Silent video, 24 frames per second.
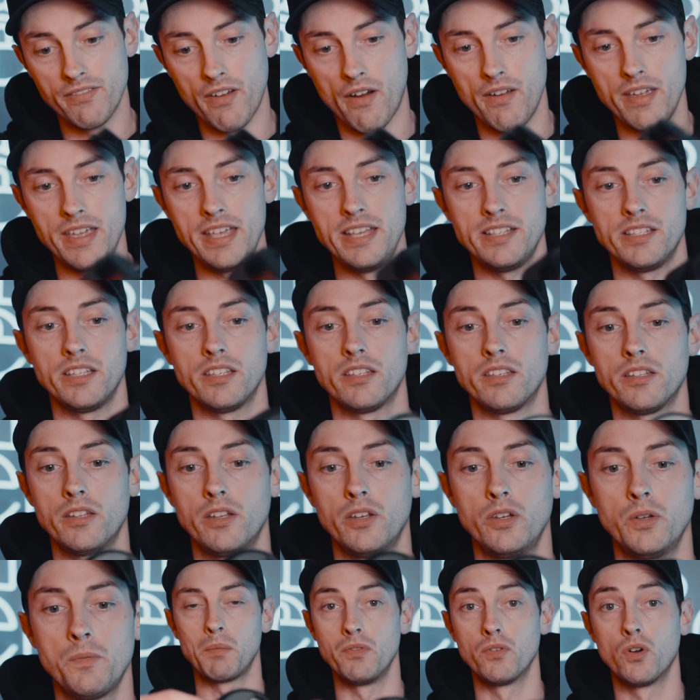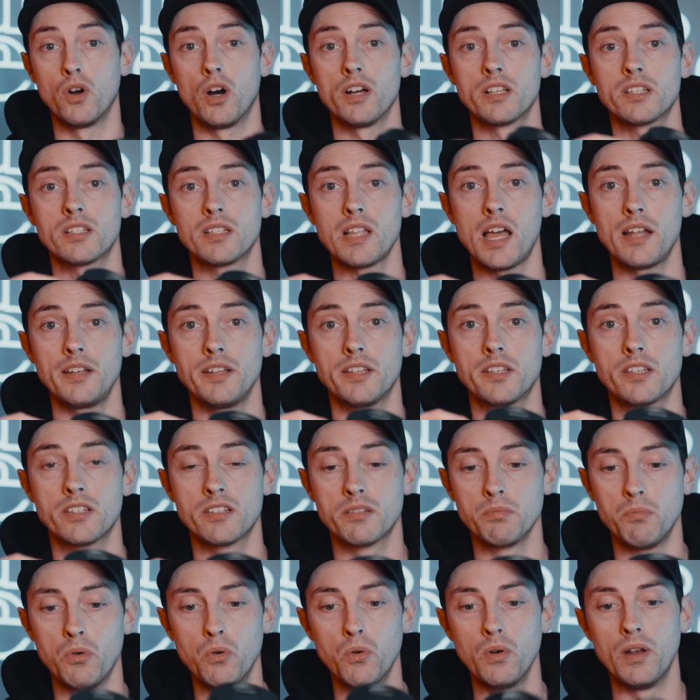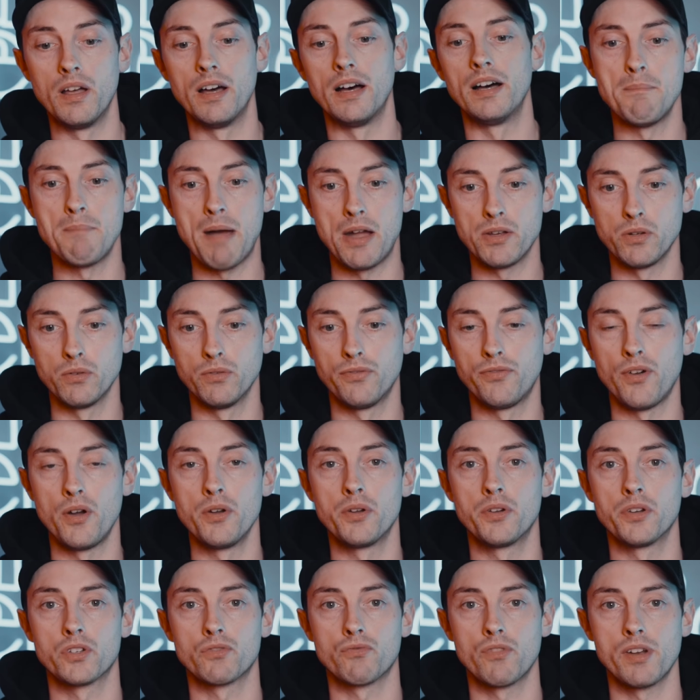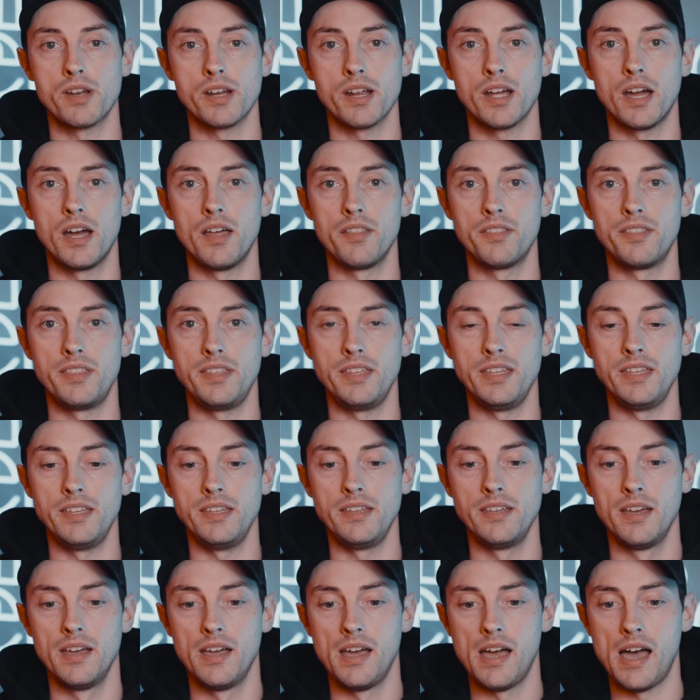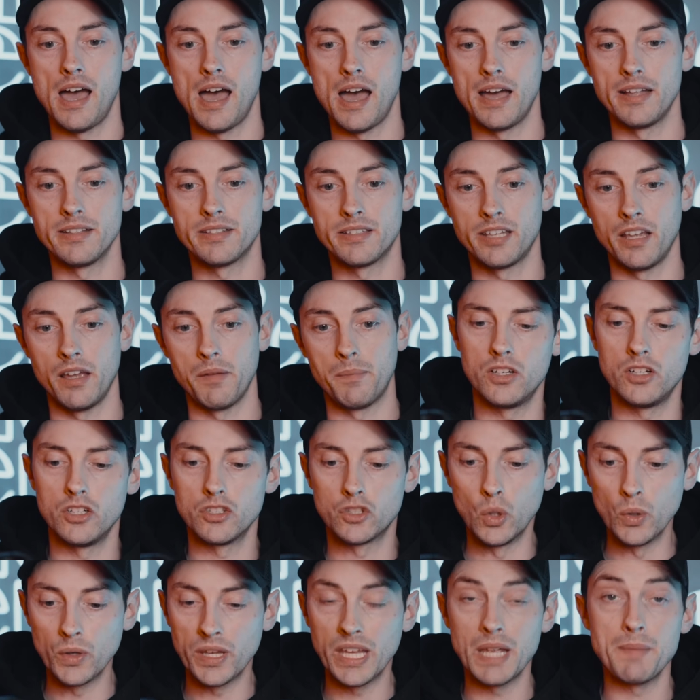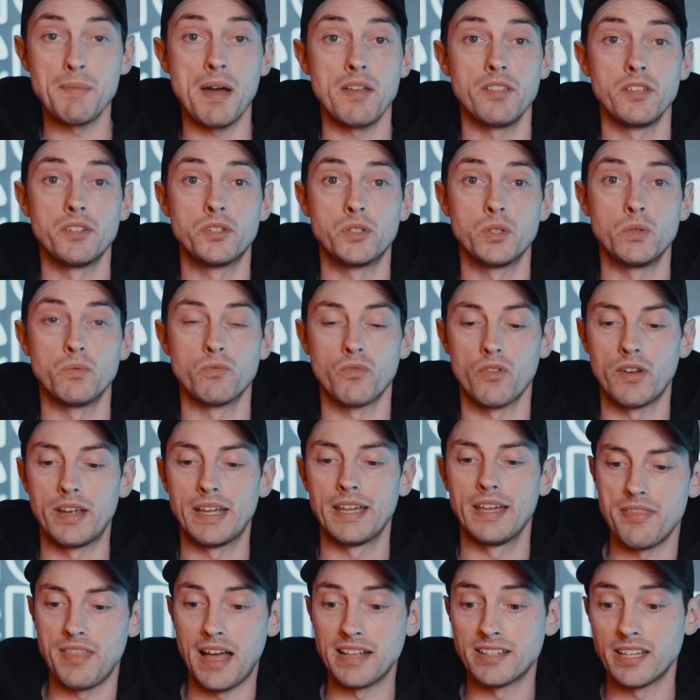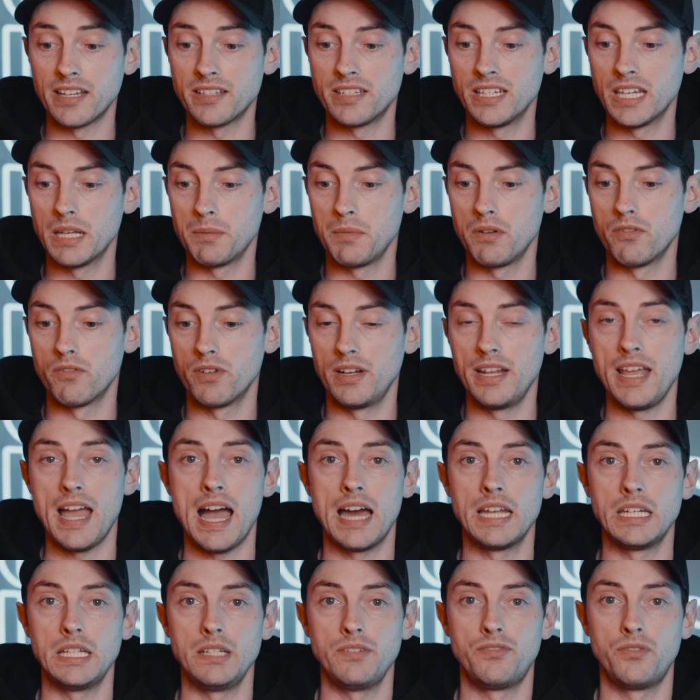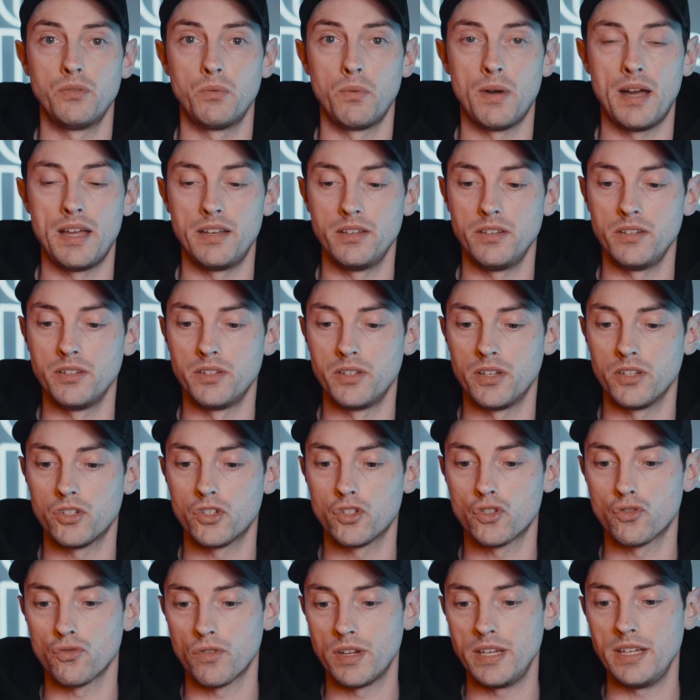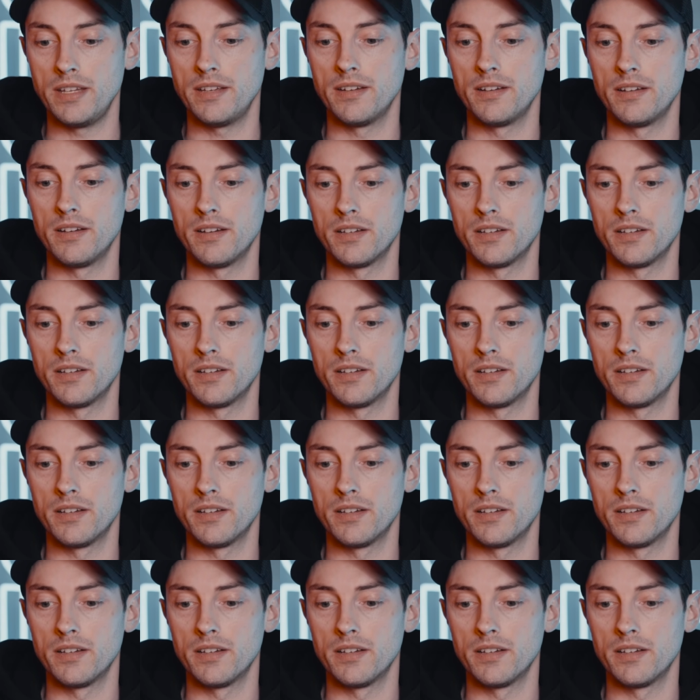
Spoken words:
very easy to do. We've got a slightly smaller manual focus ring at the tip. Talking about the zoom ring, that's actually going to be really handy for when you're doing street.